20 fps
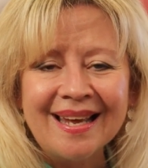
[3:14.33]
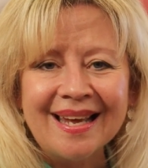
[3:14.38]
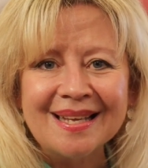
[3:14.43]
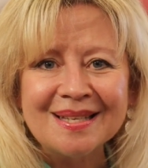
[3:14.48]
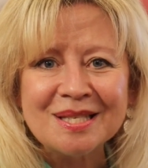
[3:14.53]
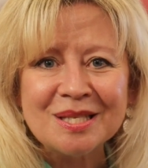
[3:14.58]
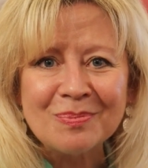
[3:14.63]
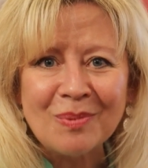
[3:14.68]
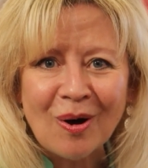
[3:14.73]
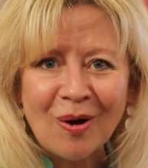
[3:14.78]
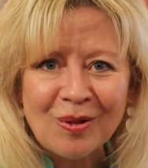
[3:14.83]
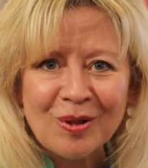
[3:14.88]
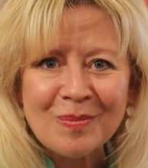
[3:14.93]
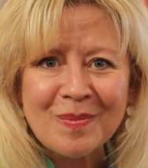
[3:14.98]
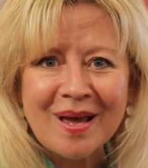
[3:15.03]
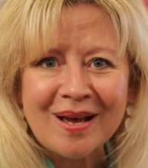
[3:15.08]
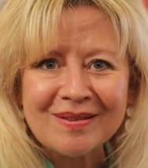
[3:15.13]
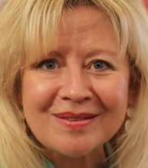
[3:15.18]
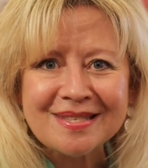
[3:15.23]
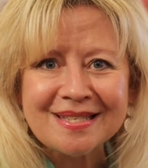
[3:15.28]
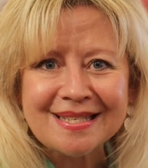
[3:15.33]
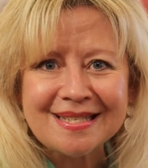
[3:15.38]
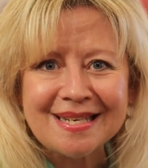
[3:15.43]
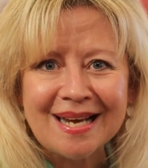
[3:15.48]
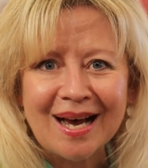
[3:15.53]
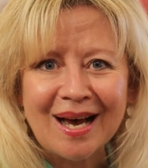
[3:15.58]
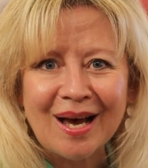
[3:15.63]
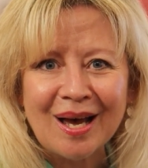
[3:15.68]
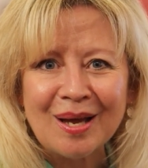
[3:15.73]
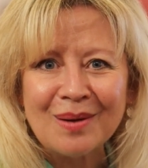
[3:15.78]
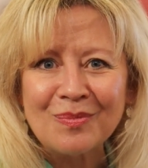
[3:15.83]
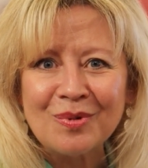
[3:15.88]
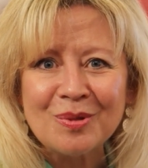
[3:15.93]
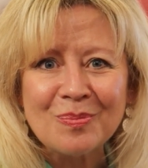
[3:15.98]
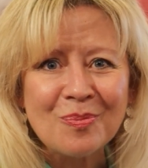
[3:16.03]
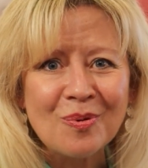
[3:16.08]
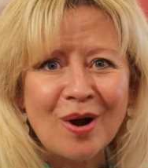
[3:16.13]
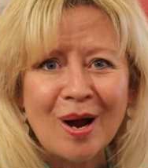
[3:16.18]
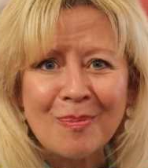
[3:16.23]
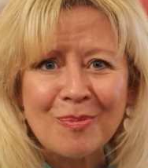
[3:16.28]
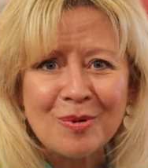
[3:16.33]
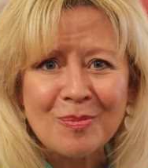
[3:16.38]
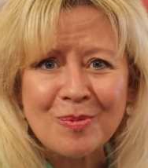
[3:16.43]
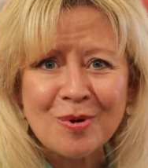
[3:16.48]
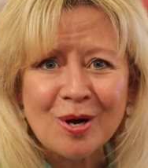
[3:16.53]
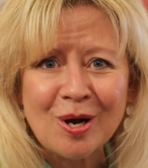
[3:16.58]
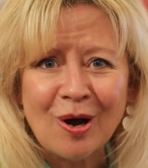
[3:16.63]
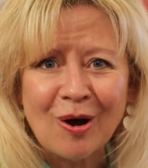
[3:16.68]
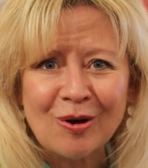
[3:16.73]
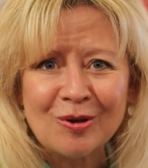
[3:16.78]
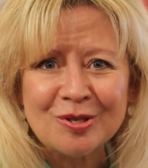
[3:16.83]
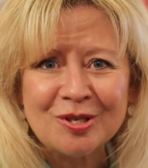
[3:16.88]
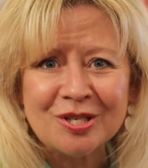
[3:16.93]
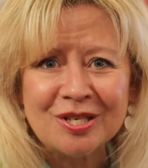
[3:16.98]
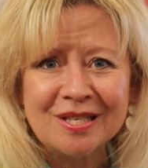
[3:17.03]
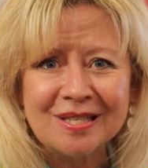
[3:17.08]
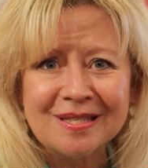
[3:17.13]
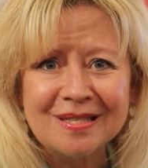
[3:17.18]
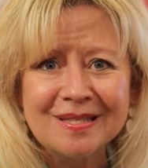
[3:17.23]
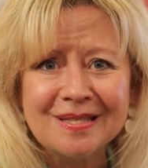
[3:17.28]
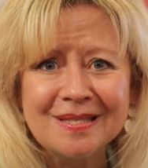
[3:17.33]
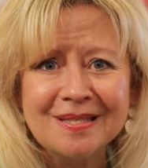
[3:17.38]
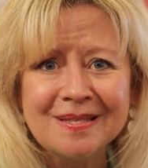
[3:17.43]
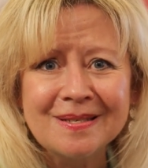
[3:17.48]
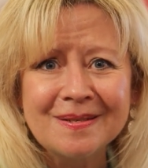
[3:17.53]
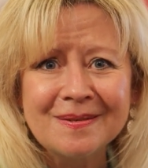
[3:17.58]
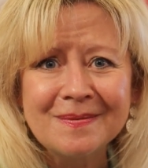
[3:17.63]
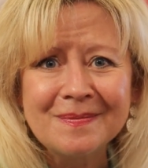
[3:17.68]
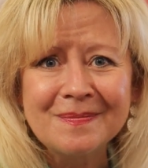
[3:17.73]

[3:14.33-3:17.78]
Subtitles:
in small amounts of time with proper precautions.